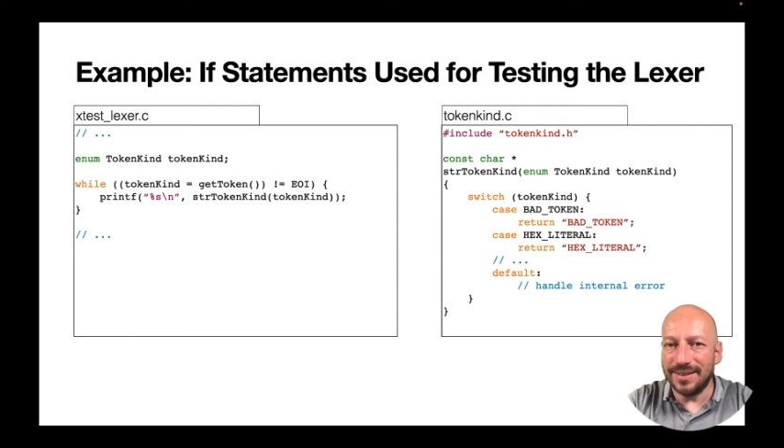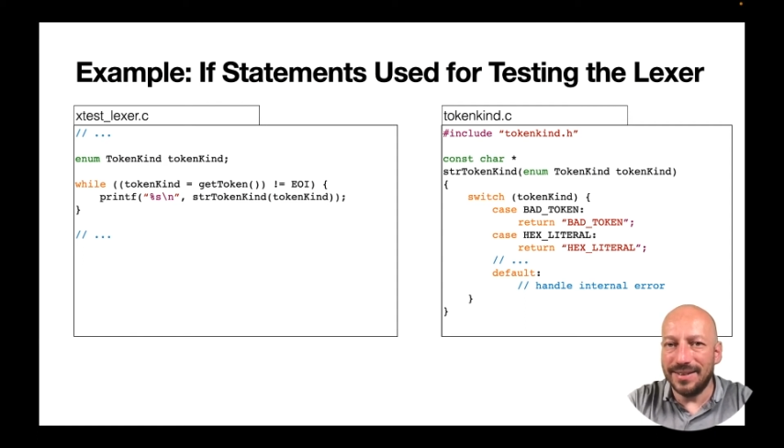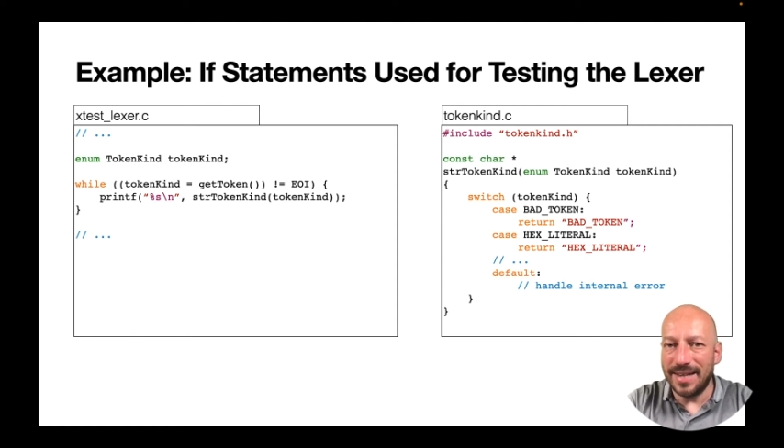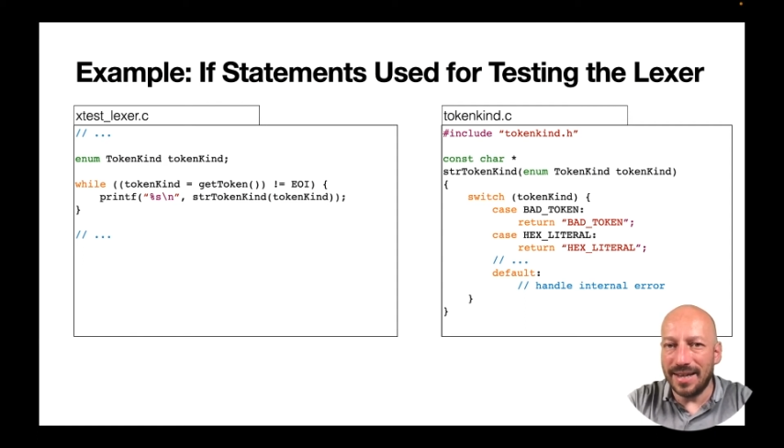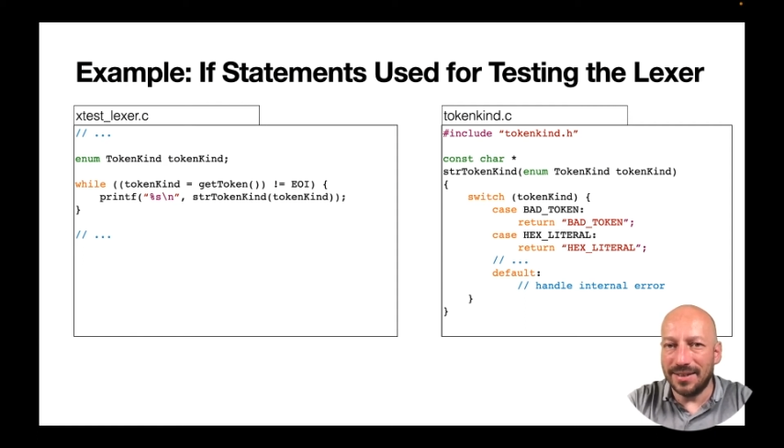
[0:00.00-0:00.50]
in
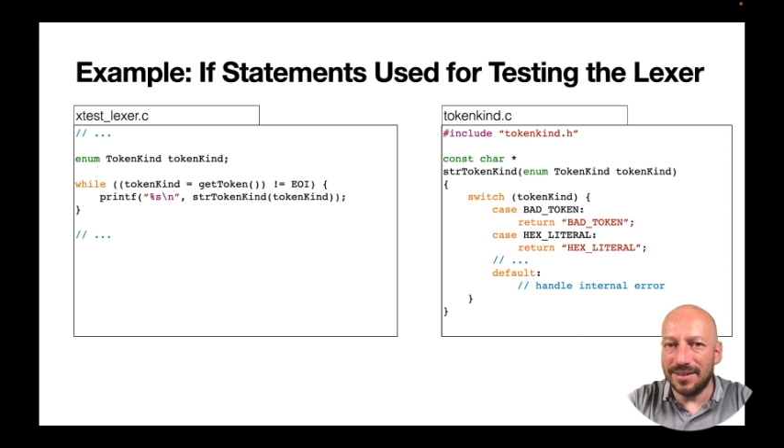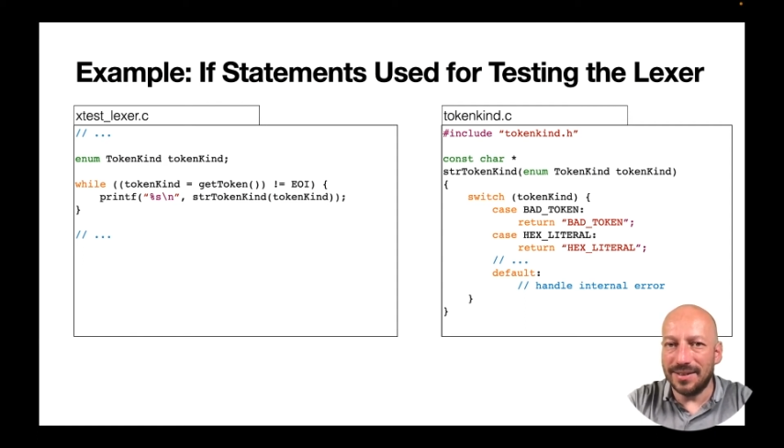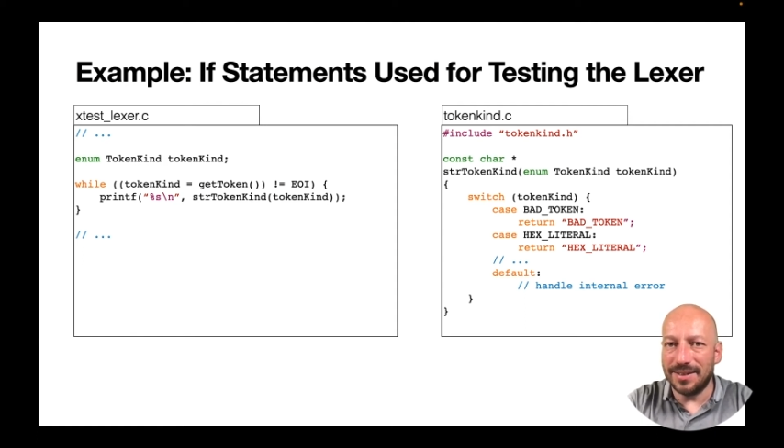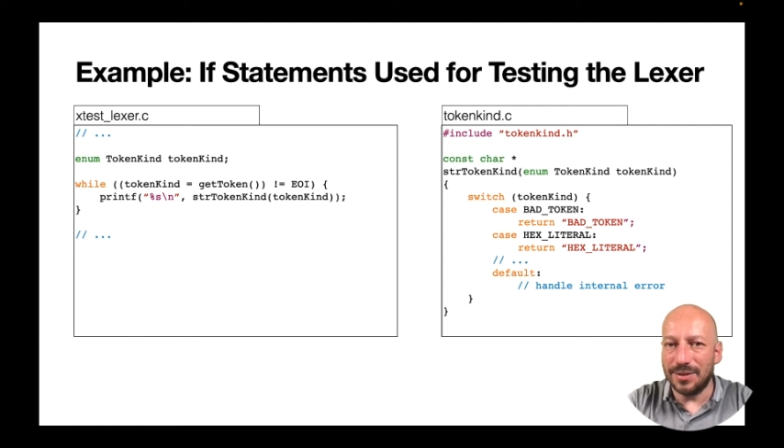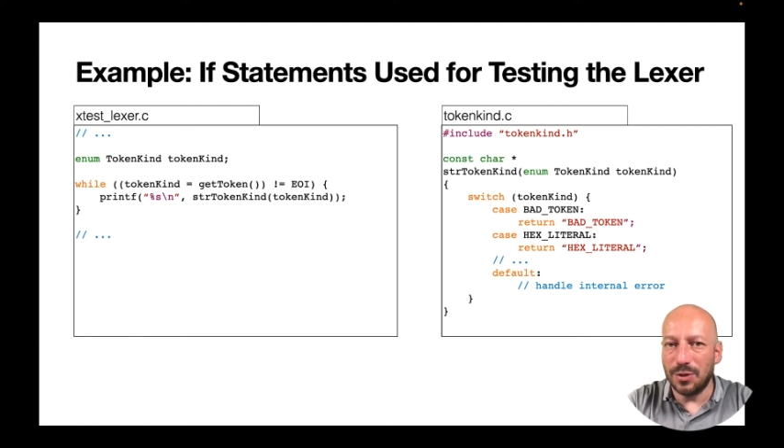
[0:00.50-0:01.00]
the end,
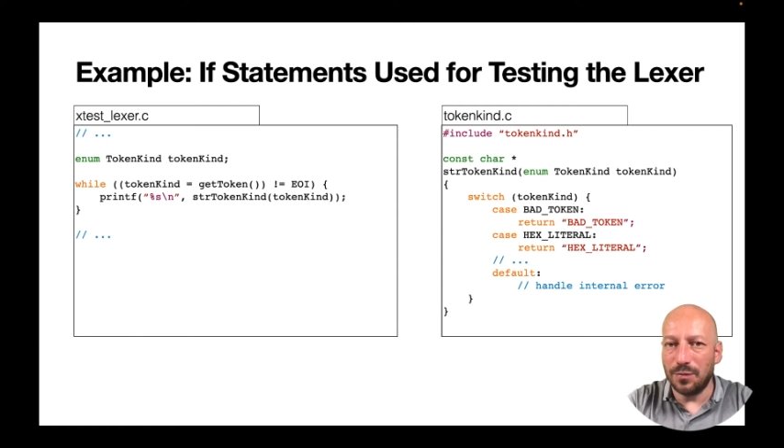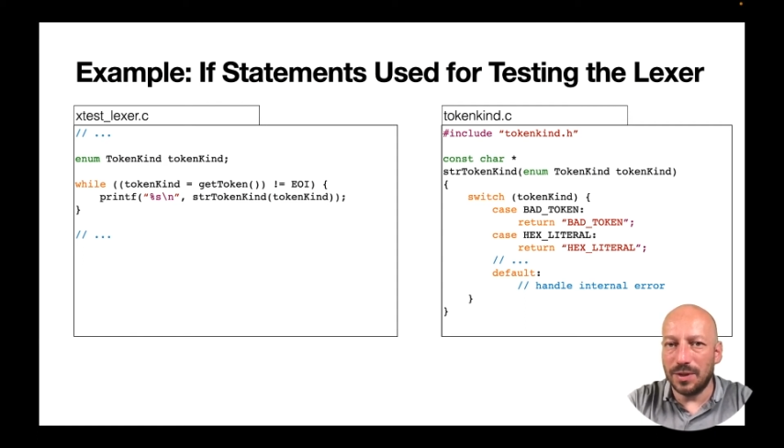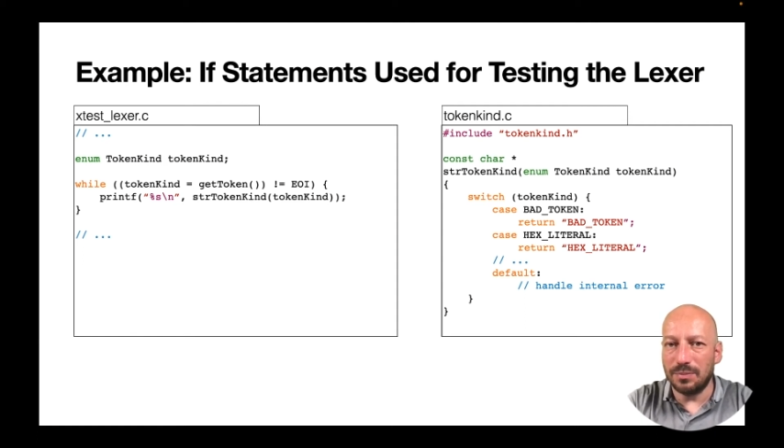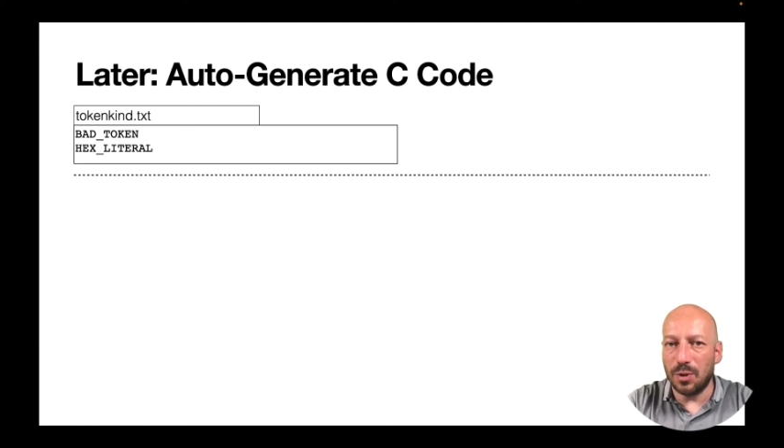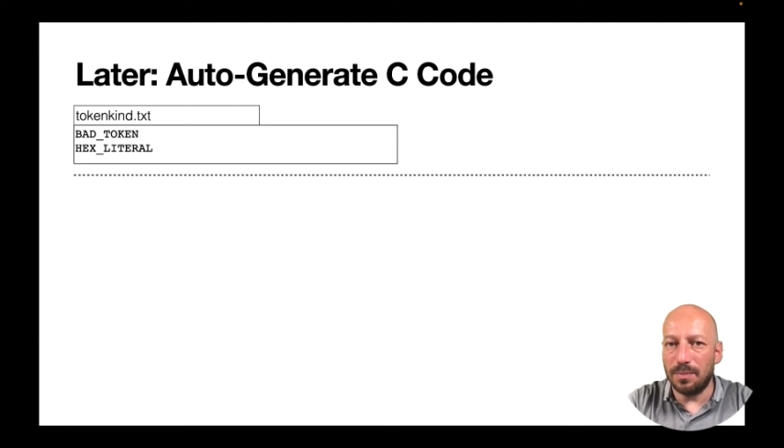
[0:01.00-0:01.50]
solve
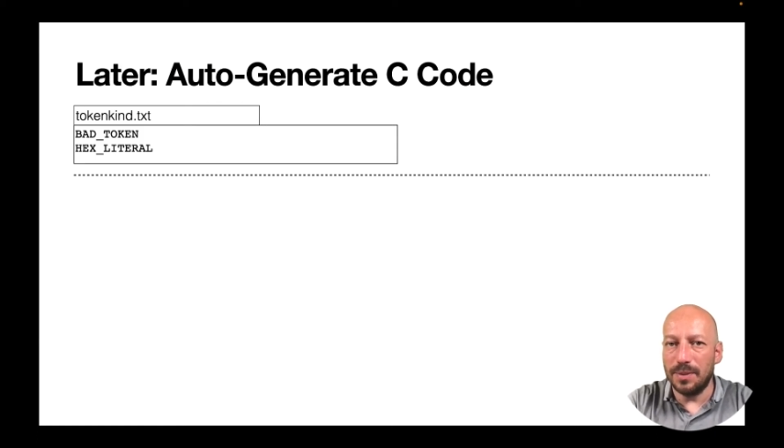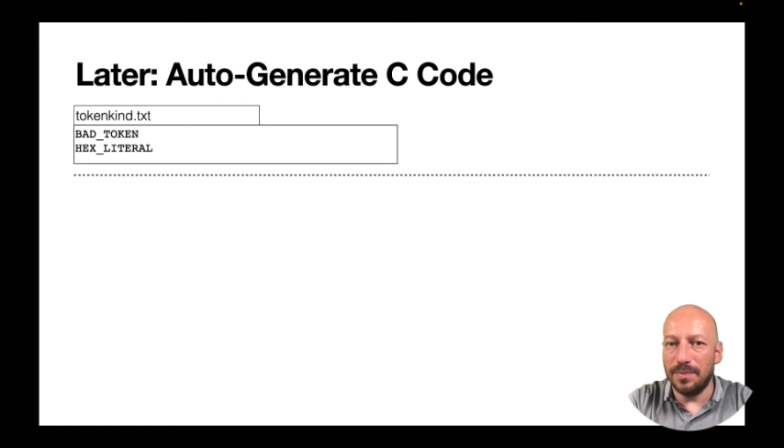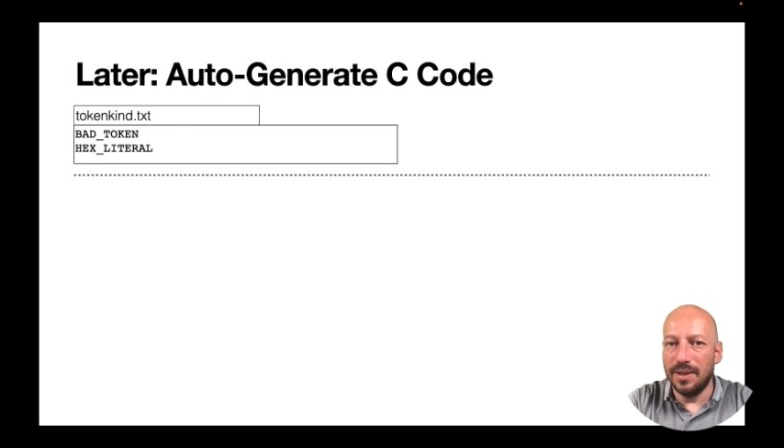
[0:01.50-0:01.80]
this problem.